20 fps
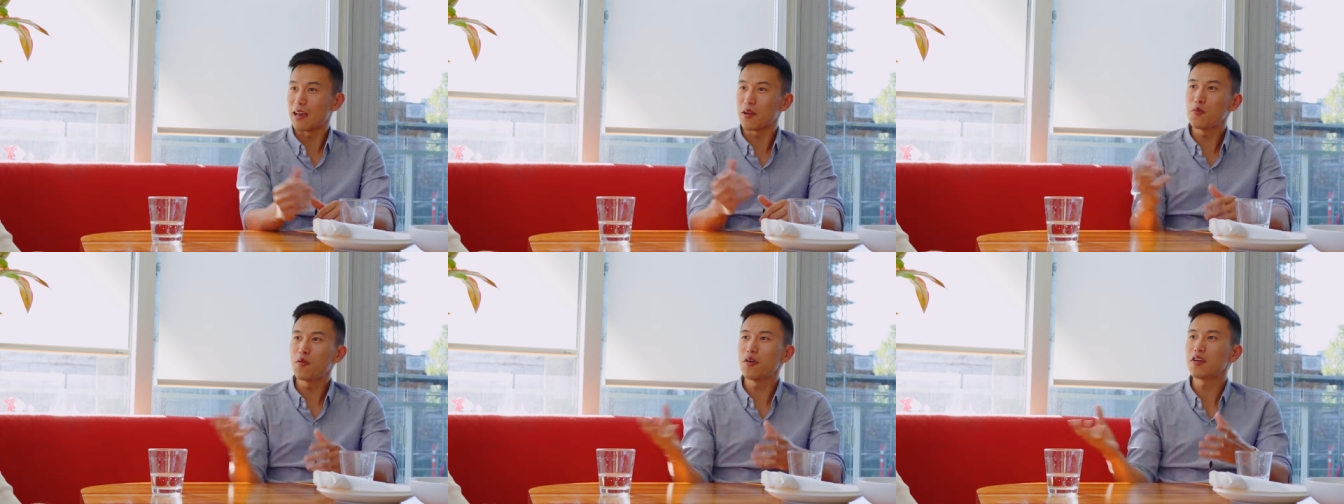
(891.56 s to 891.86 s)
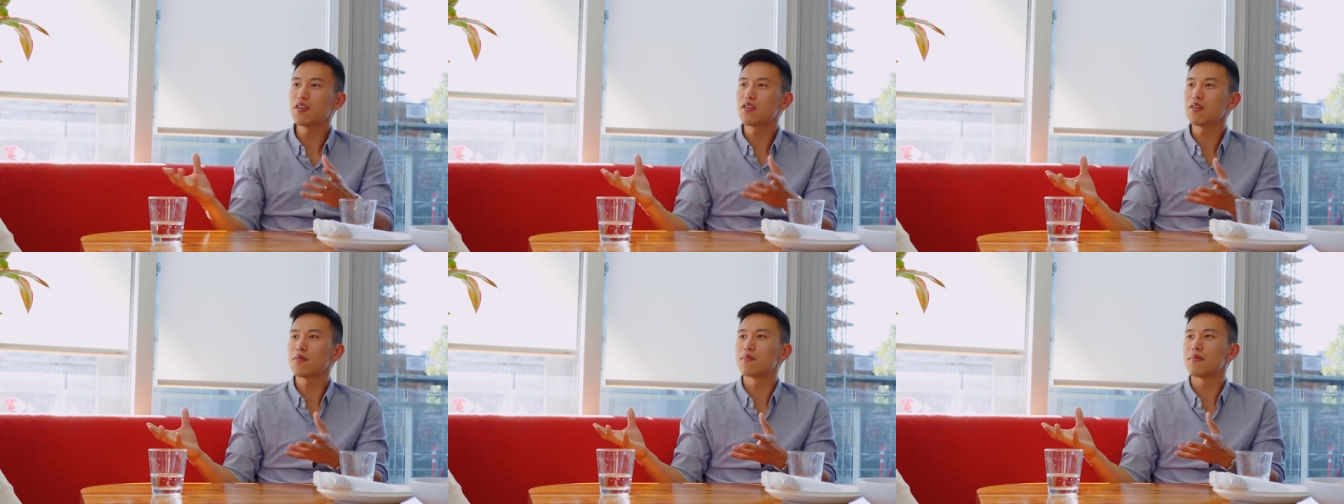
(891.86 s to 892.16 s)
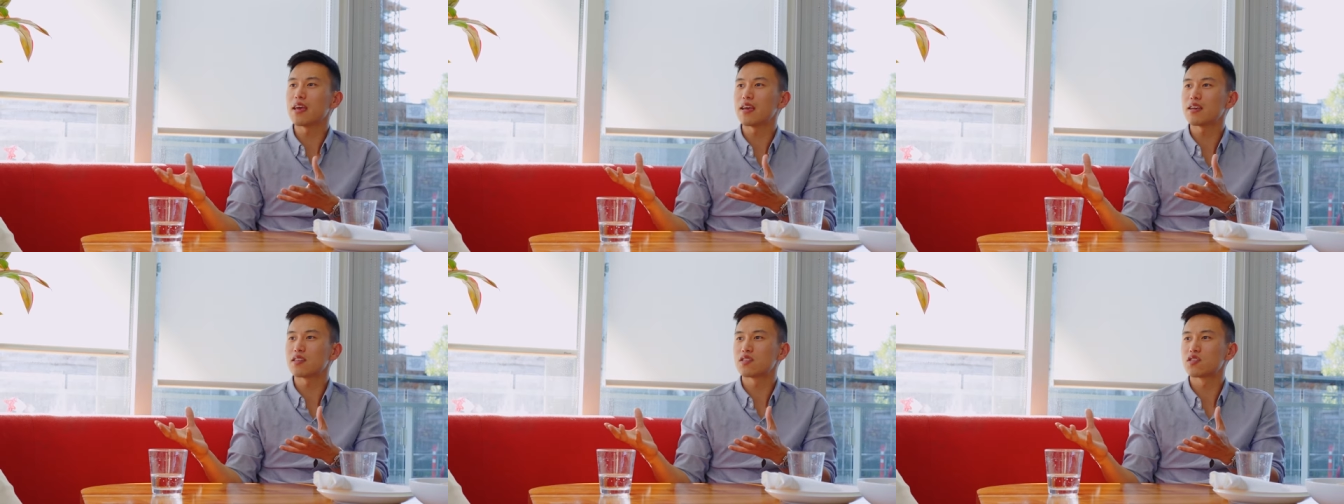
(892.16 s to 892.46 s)
I don't want you to
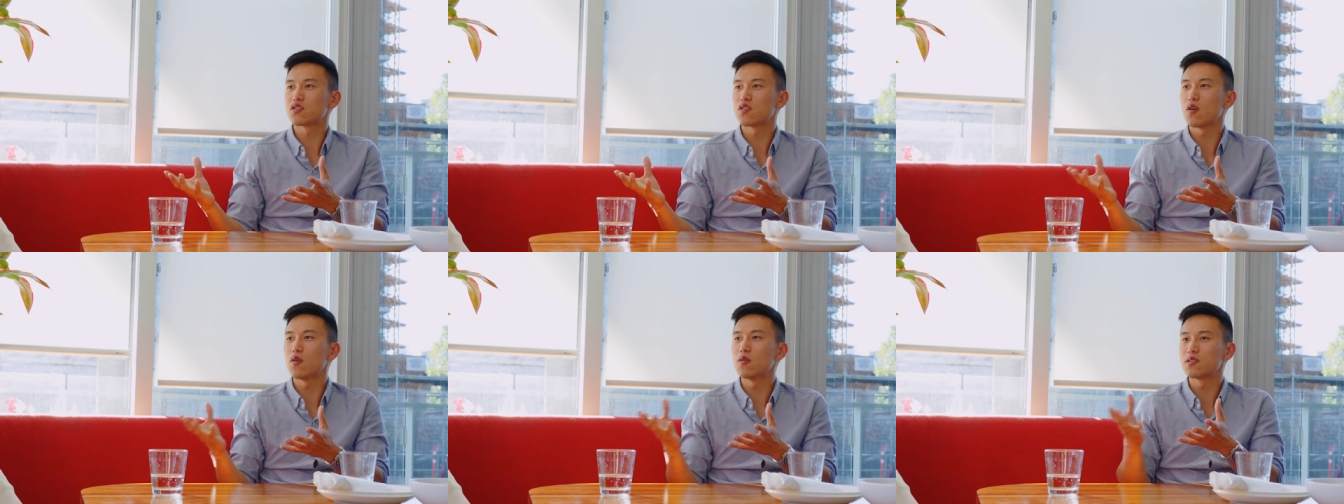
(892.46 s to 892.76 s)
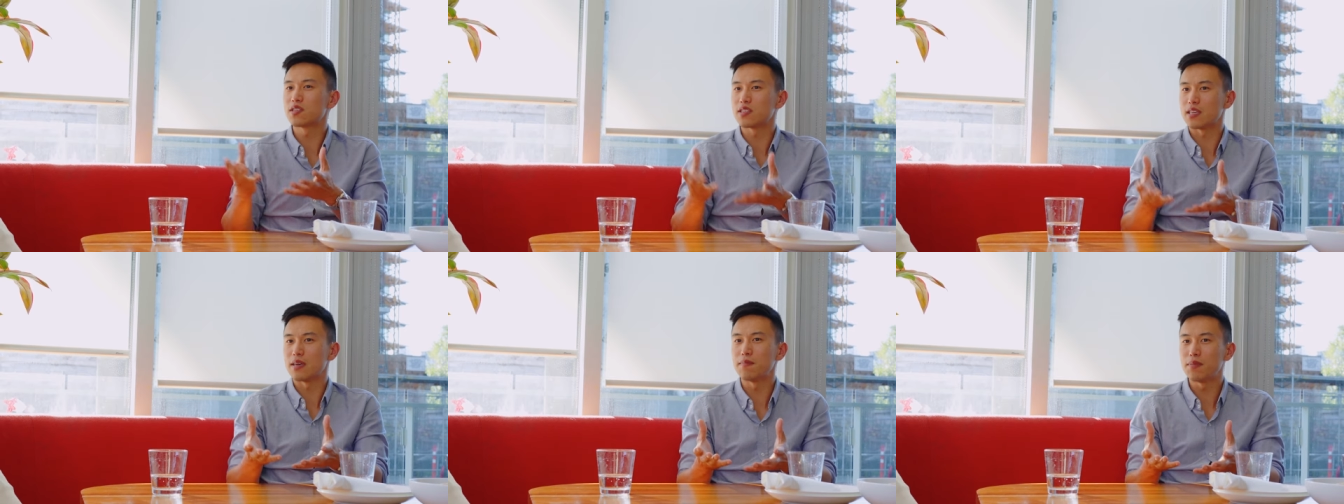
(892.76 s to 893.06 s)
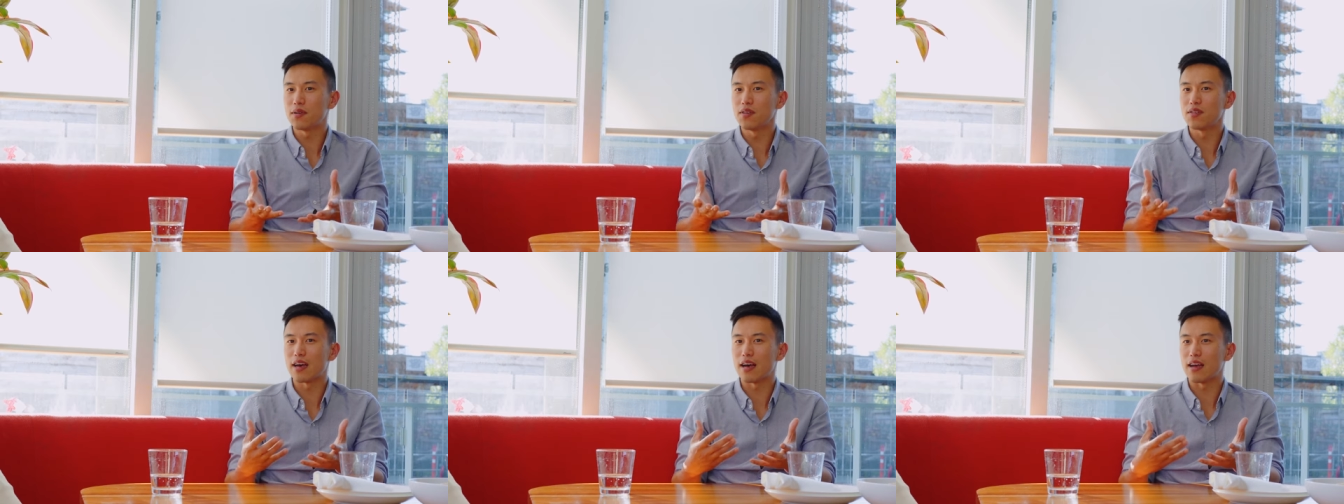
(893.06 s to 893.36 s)
make it so
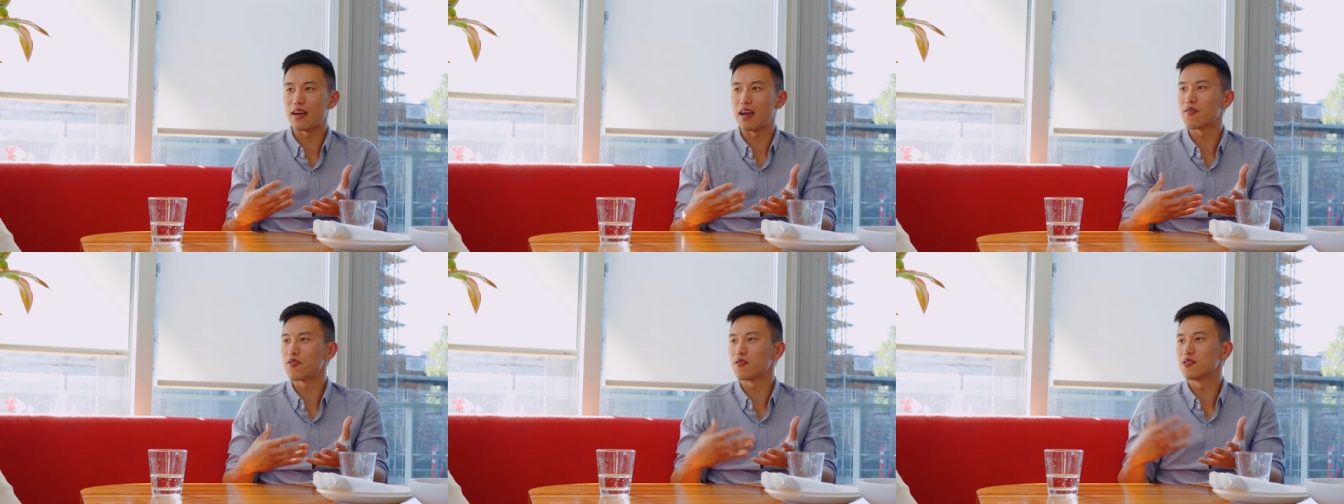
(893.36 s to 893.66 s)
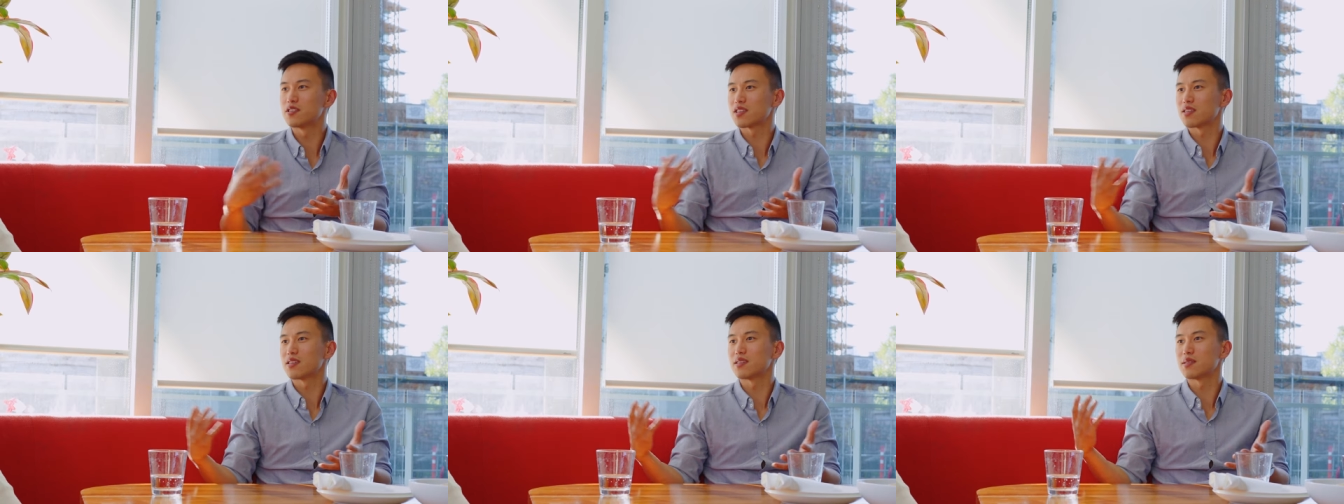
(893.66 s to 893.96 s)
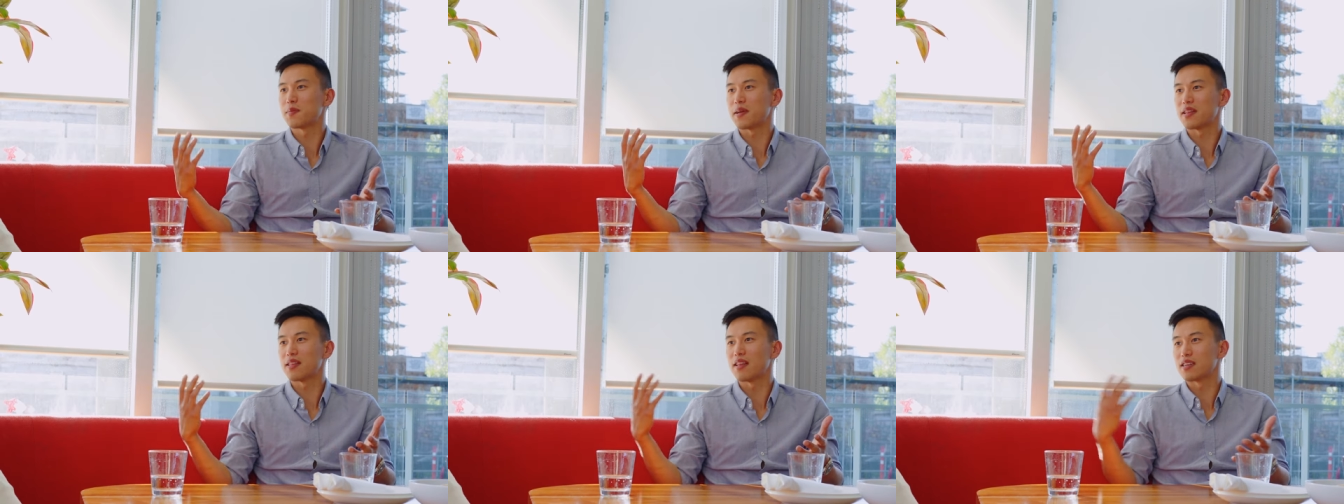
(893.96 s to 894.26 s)
simple that everyone's going
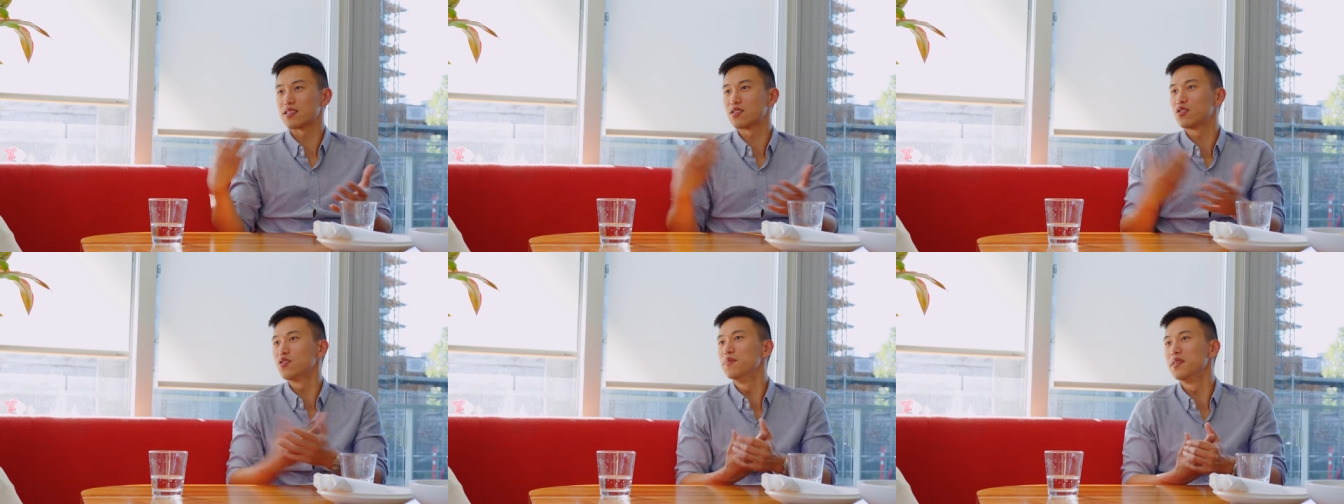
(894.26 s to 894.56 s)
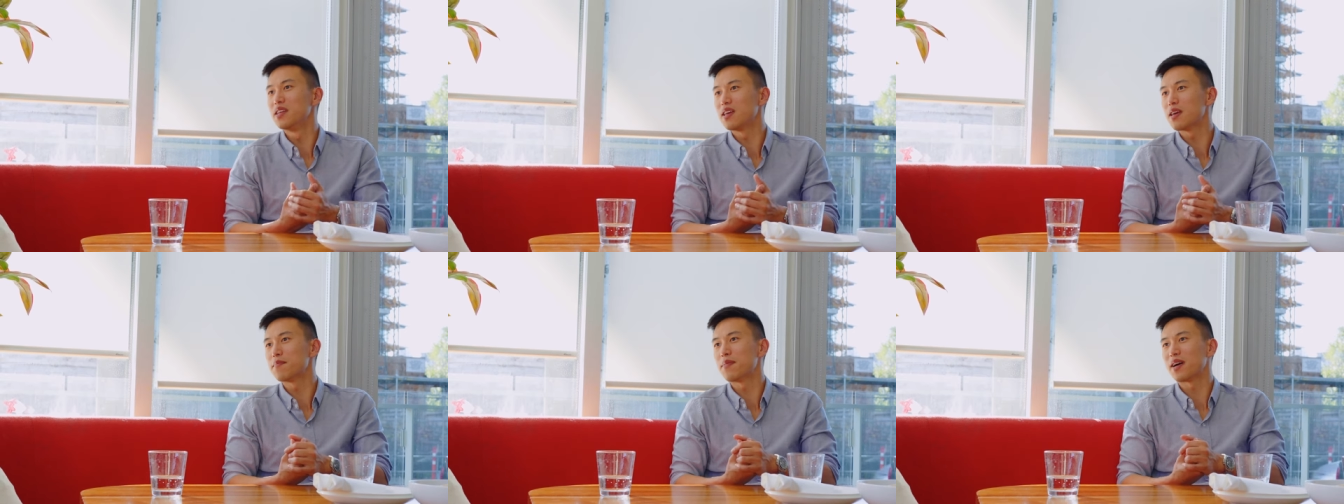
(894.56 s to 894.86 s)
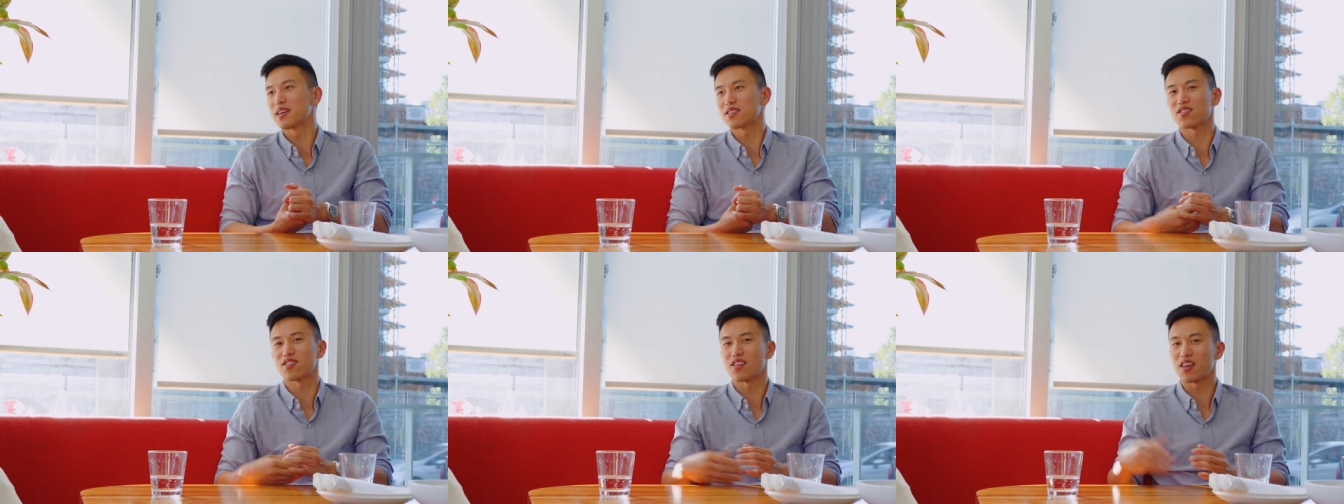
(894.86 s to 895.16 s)
to spend like two million
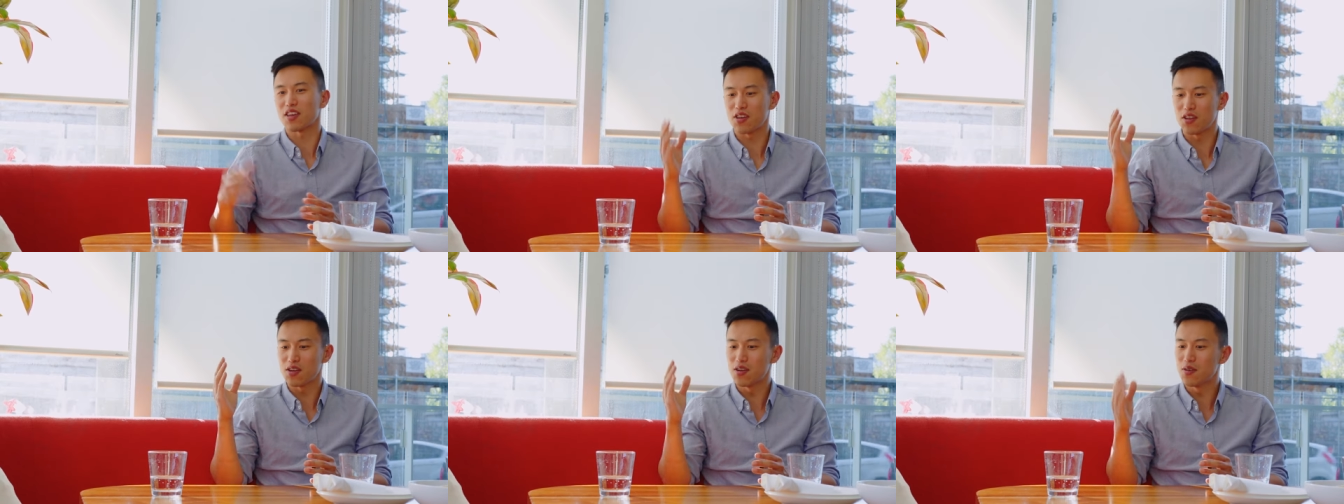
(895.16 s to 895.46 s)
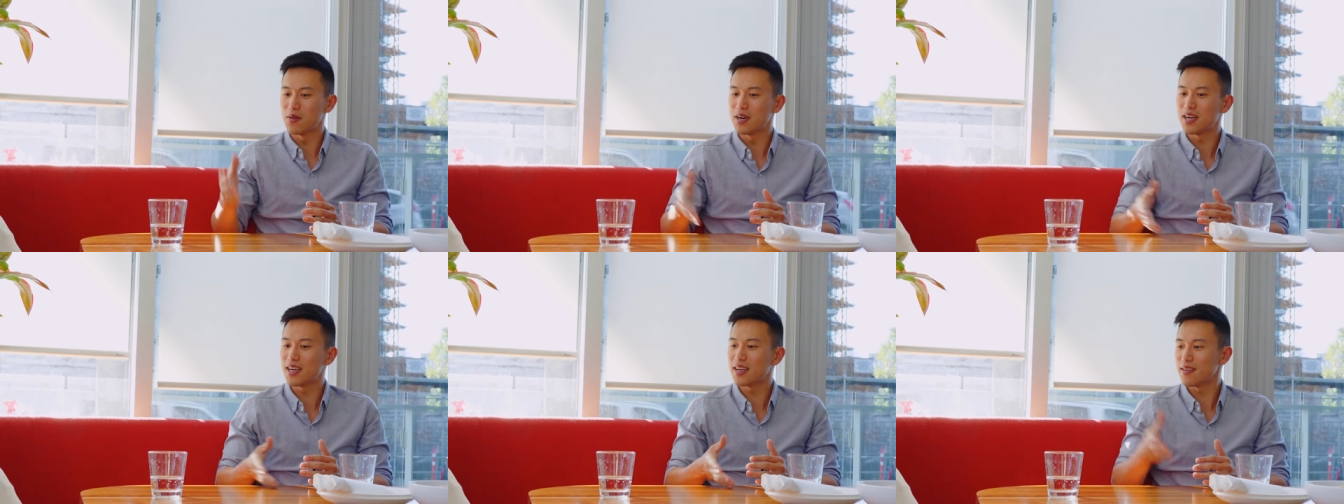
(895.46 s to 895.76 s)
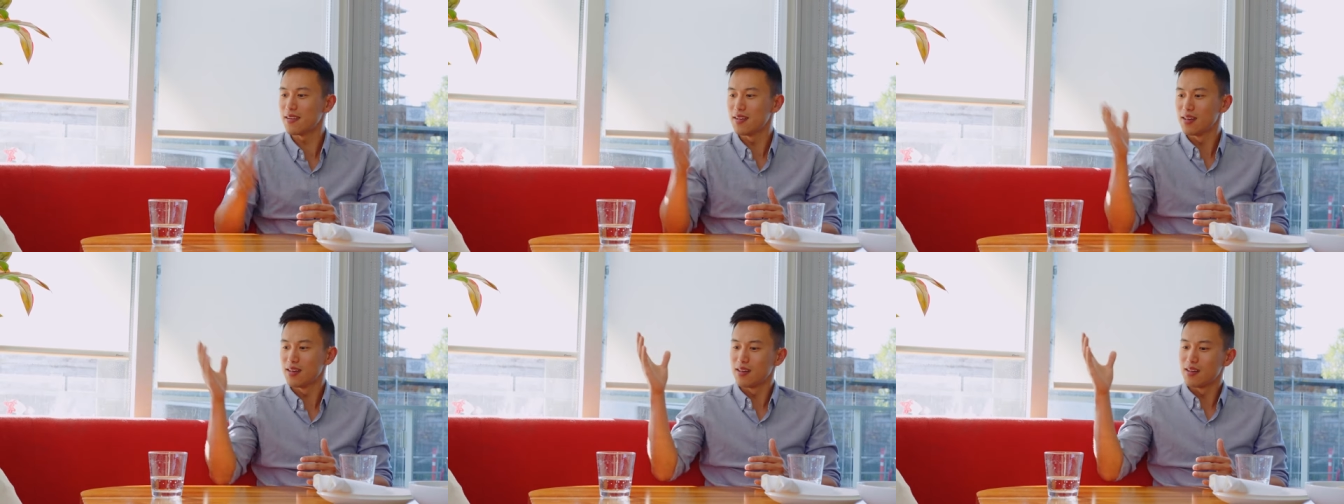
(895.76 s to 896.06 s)
bucks. You're like, you know what?